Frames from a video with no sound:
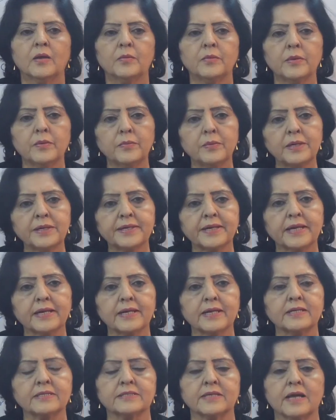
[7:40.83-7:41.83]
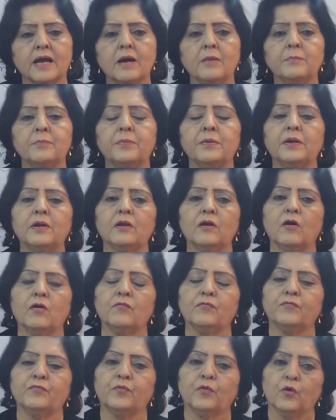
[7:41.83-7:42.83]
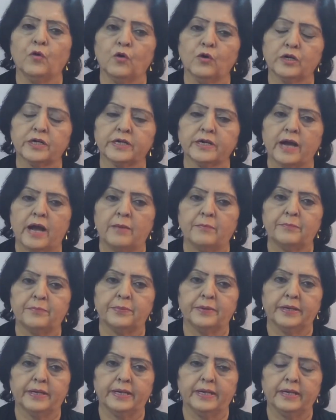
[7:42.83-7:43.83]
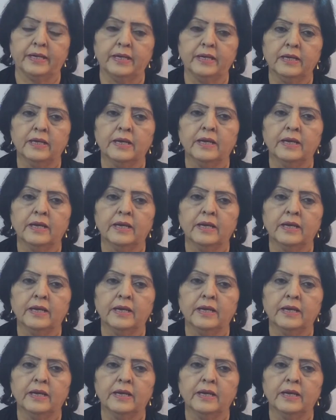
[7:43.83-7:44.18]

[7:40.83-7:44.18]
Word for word: We will take example of Ford company